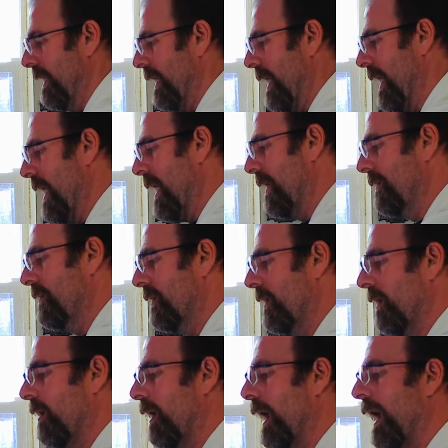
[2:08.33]
And
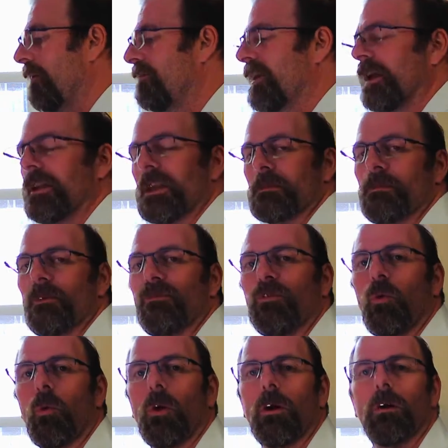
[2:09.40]
I've done this
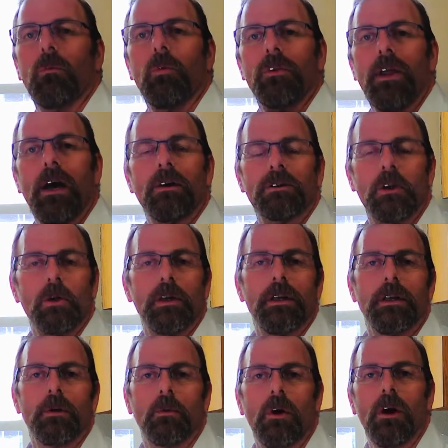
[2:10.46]
before without soaking it
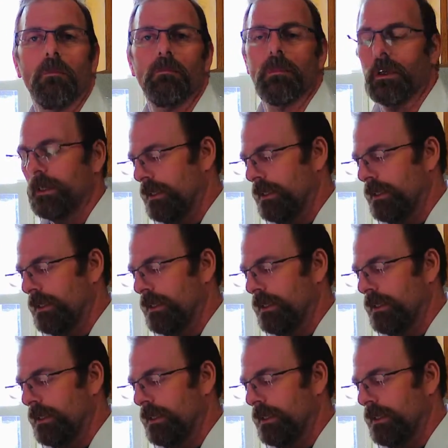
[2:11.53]
in the rum.